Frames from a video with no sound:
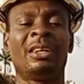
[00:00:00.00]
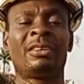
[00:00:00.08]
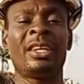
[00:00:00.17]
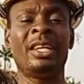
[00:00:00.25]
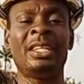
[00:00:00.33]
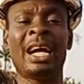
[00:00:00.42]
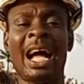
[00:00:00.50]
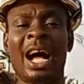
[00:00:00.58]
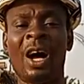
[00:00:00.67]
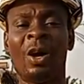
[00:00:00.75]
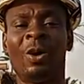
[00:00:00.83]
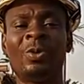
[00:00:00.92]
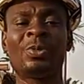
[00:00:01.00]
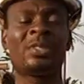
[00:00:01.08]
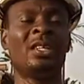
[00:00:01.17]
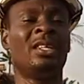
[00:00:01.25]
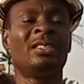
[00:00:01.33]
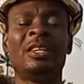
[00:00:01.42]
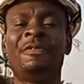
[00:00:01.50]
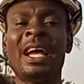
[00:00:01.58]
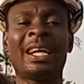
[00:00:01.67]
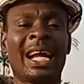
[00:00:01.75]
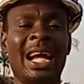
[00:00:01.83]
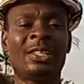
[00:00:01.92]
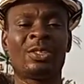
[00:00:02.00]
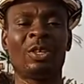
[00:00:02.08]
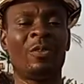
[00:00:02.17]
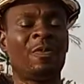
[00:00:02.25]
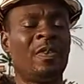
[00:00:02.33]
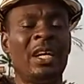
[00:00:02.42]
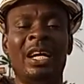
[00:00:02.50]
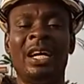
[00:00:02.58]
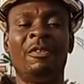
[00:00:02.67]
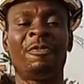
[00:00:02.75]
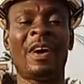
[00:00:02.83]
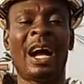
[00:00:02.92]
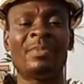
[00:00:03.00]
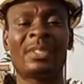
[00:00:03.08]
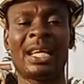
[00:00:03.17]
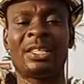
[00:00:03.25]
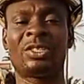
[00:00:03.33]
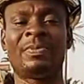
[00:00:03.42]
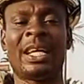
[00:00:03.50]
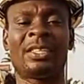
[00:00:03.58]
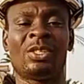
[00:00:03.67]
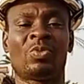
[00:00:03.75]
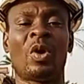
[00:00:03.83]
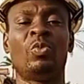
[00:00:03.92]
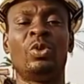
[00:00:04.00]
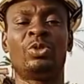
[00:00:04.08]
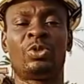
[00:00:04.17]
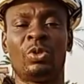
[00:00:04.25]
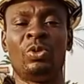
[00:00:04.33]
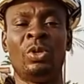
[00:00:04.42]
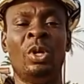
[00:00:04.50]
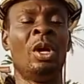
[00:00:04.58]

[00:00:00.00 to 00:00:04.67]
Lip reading: greenhouse, different kinds of farm setup. That is what we do.